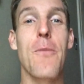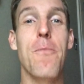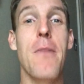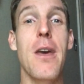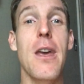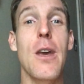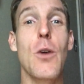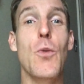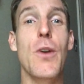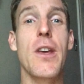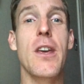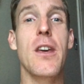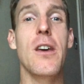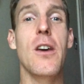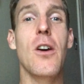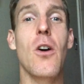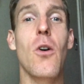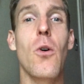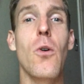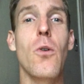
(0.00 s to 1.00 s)
May
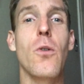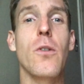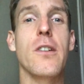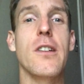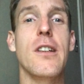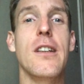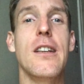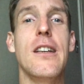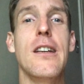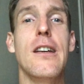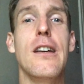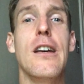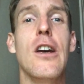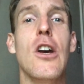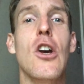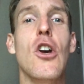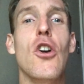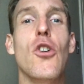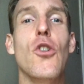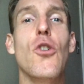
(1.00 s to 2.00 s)
we only
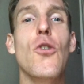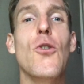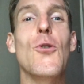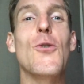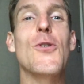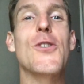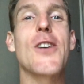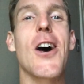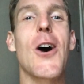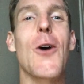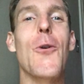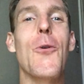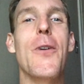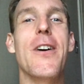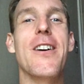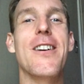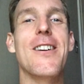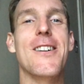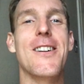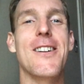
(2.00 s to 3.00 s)
use our
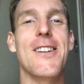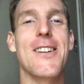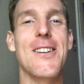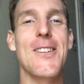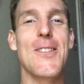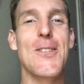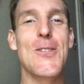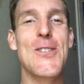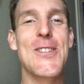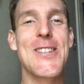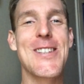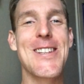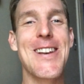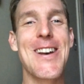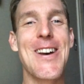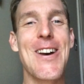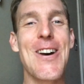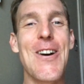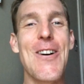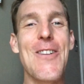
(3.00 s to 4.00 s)
words
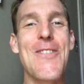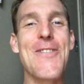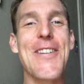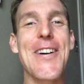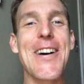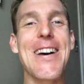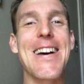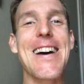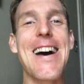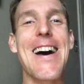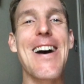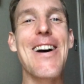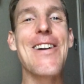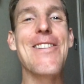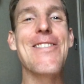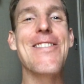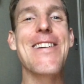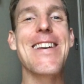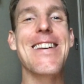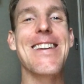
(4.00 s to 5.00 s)
for
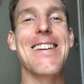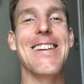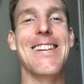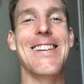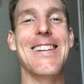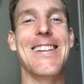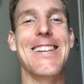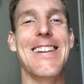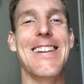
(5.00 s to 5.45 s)
loving,